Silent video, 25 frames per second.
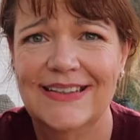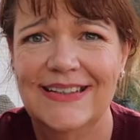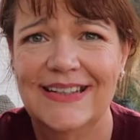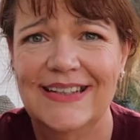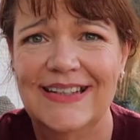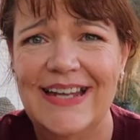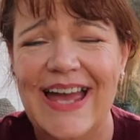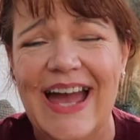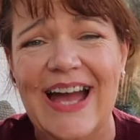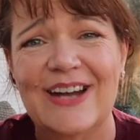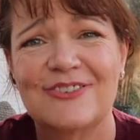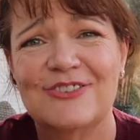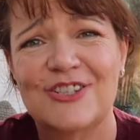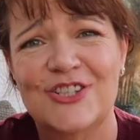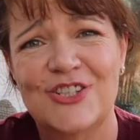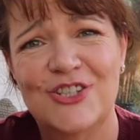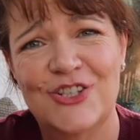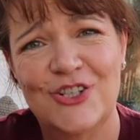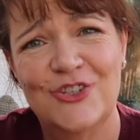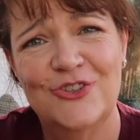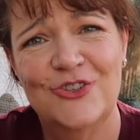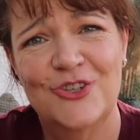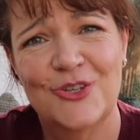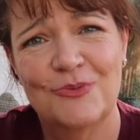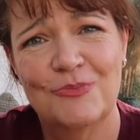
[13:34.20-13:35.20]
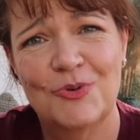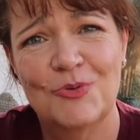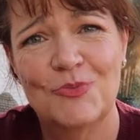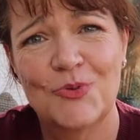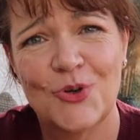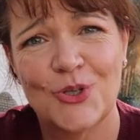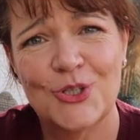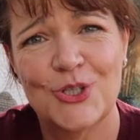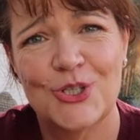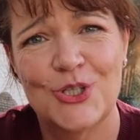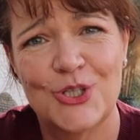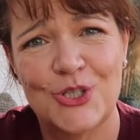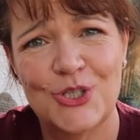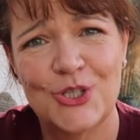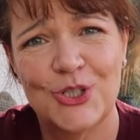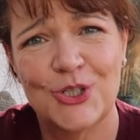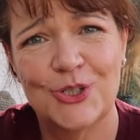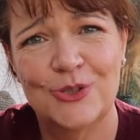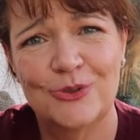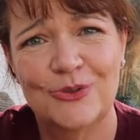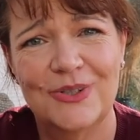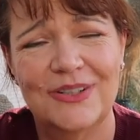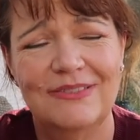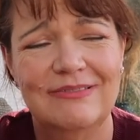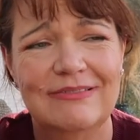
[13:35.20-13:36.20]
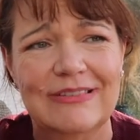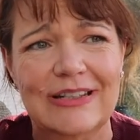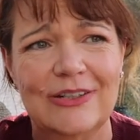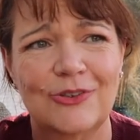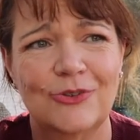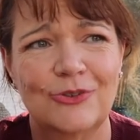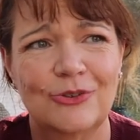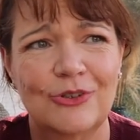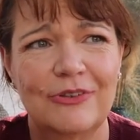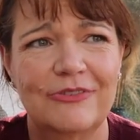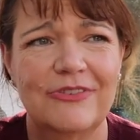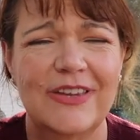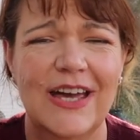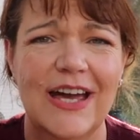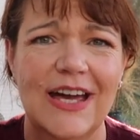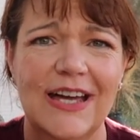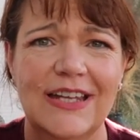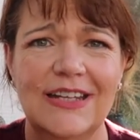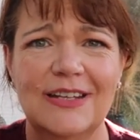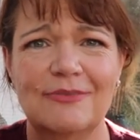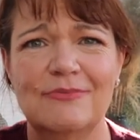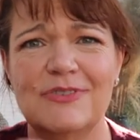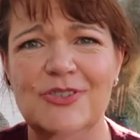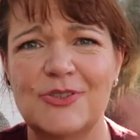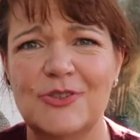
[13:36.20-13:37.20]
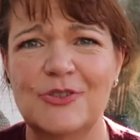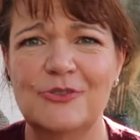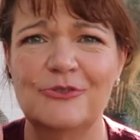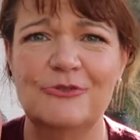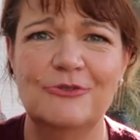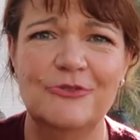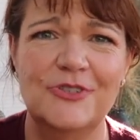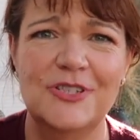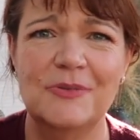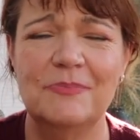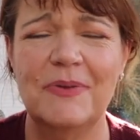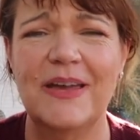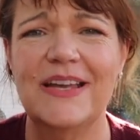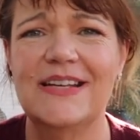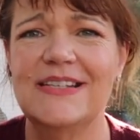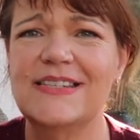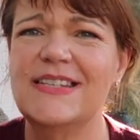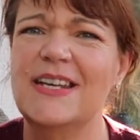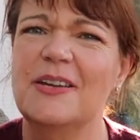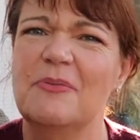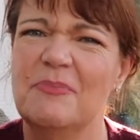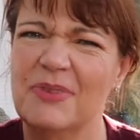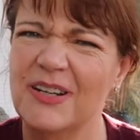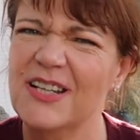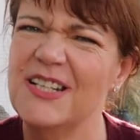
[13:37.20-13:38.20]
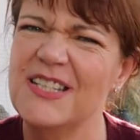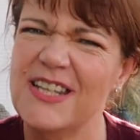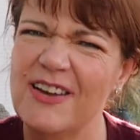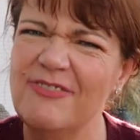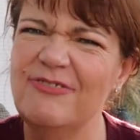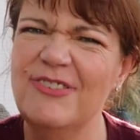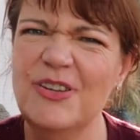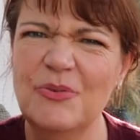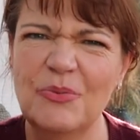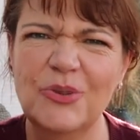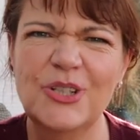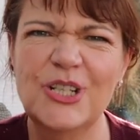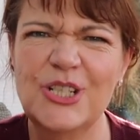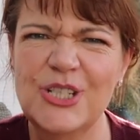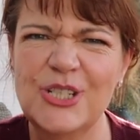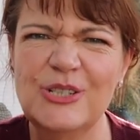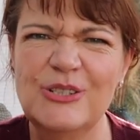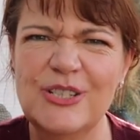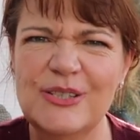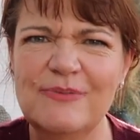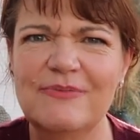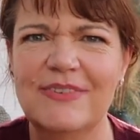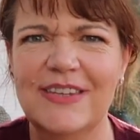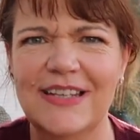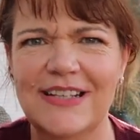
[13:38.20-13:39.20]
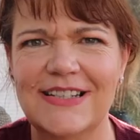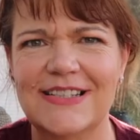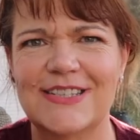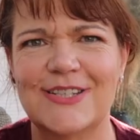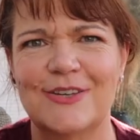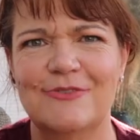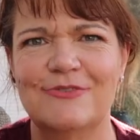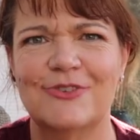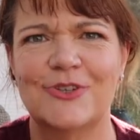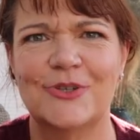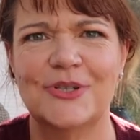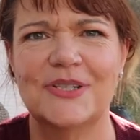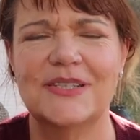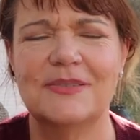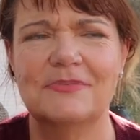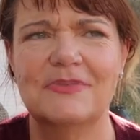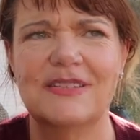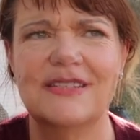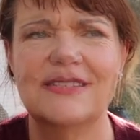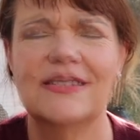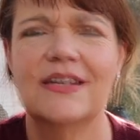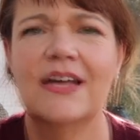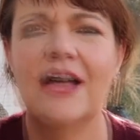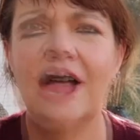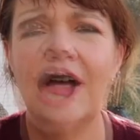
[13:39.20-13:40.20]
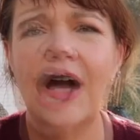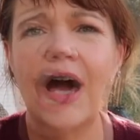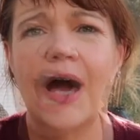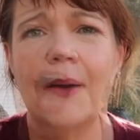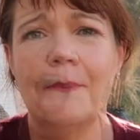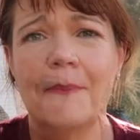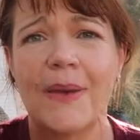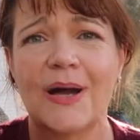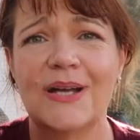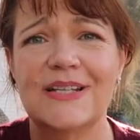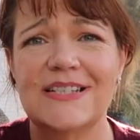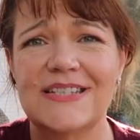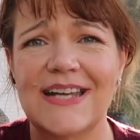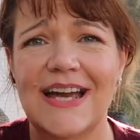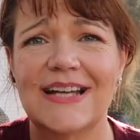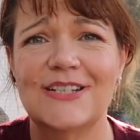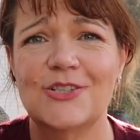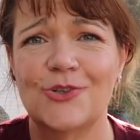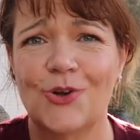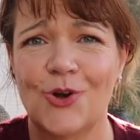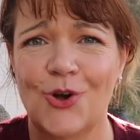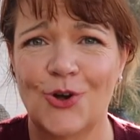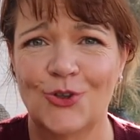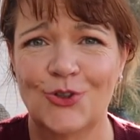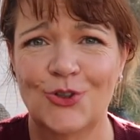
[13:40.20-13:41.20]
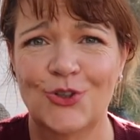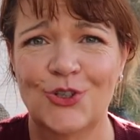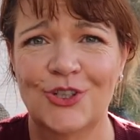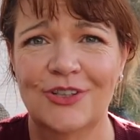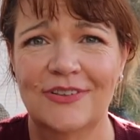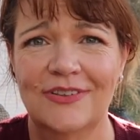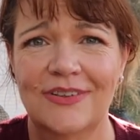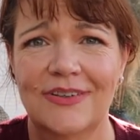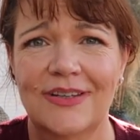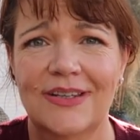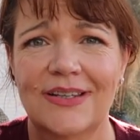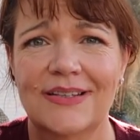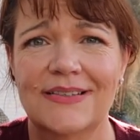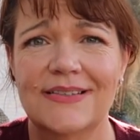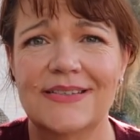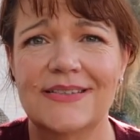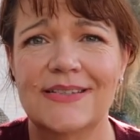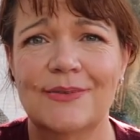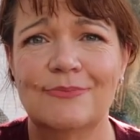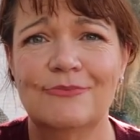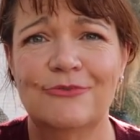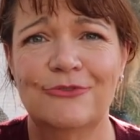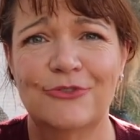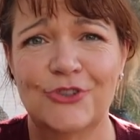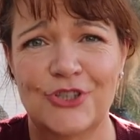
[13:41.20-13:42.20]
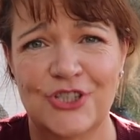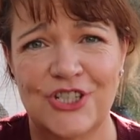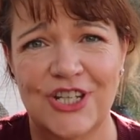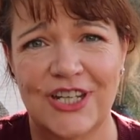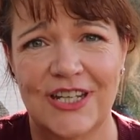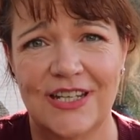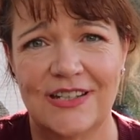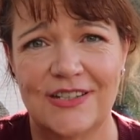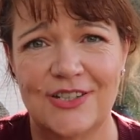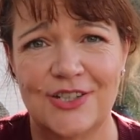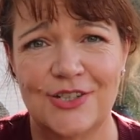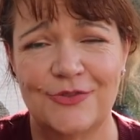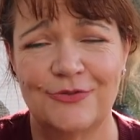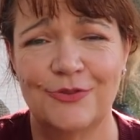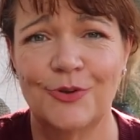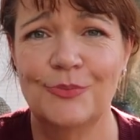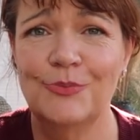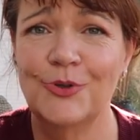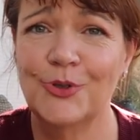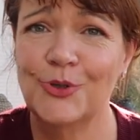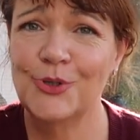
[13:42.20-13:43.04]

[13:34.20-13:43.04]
and how to do them and what to do and, and all of that and I'm sort of debating but I definitely want to do some things over Christmas I might add on some footage from the